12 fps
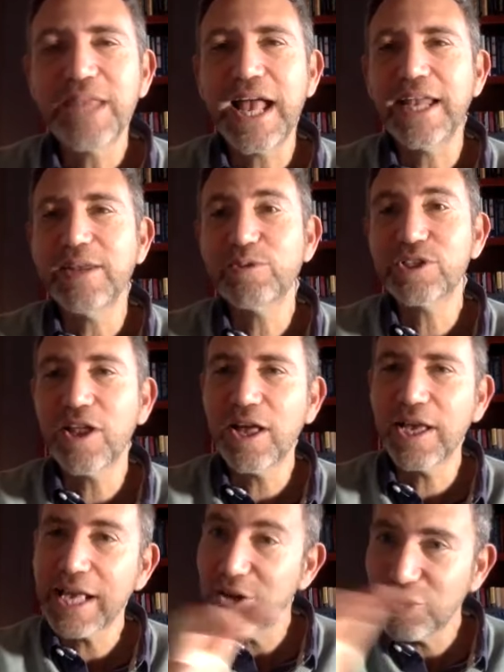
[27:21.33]
And it was
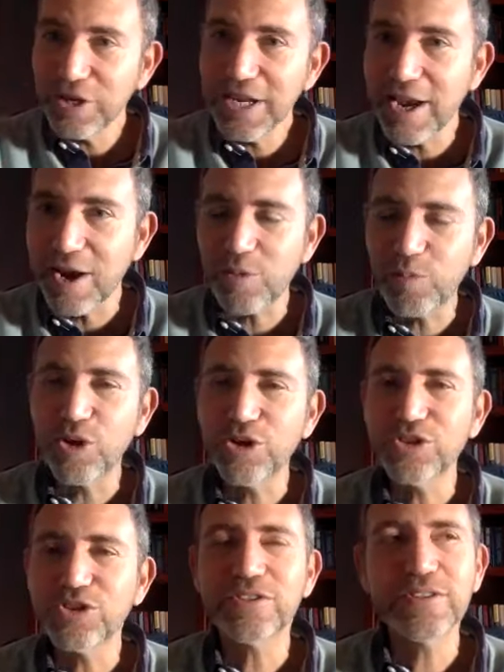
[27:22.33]
like, and on it,
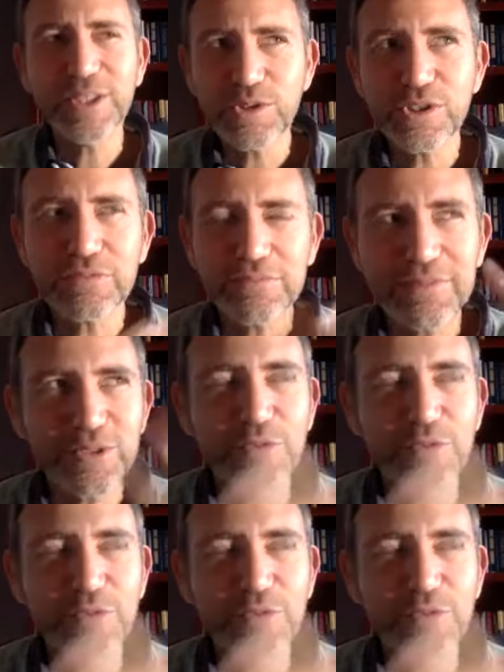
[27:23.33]
this was a